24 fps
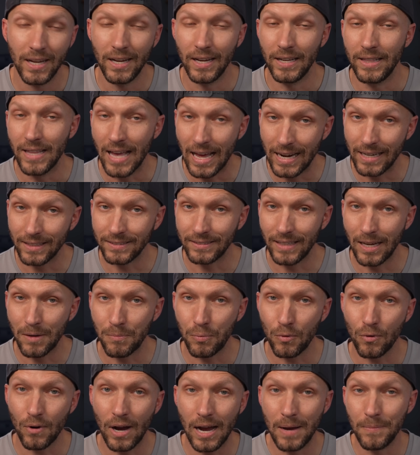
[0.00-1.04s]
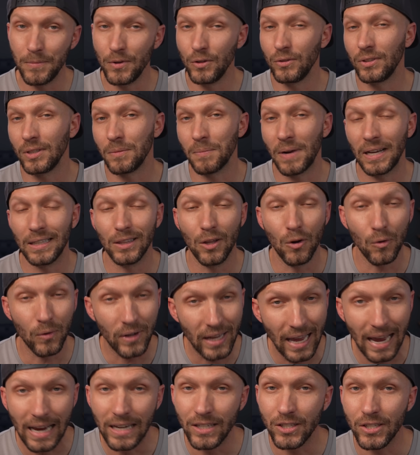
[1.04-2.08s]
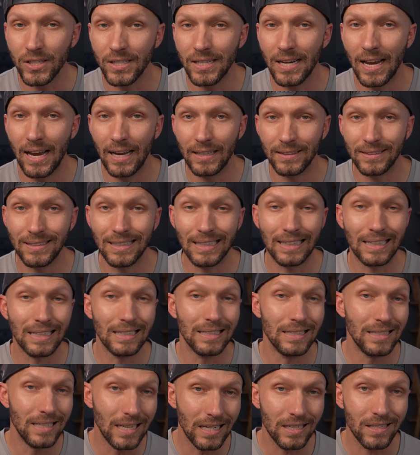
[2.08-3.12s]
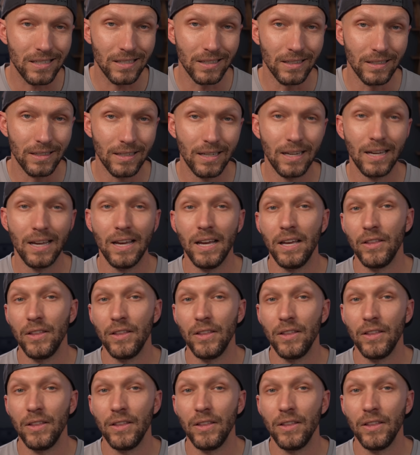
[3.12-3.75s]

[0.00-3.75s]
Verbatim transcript: In that example, I'm using my location as the condition.